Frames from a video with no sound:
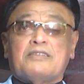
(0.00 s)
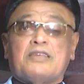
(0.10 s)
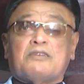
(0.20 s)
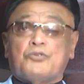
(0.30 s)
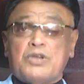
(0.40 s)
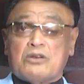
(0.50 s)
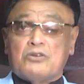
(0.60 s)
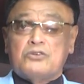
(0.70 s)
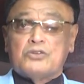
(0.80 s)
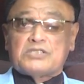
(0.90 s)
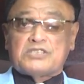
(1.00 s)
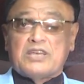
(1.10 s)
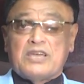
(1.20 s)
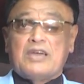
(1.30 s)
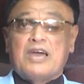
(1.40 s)
that we are going to
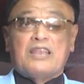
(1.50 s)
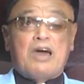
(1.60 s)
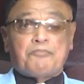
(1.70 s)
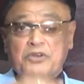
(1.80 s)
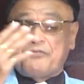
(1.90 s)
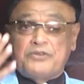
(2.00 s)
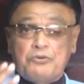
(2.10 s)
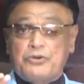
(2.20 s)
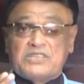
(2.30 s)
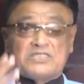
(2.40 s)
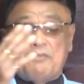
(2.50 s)
stay. And after a few weeks,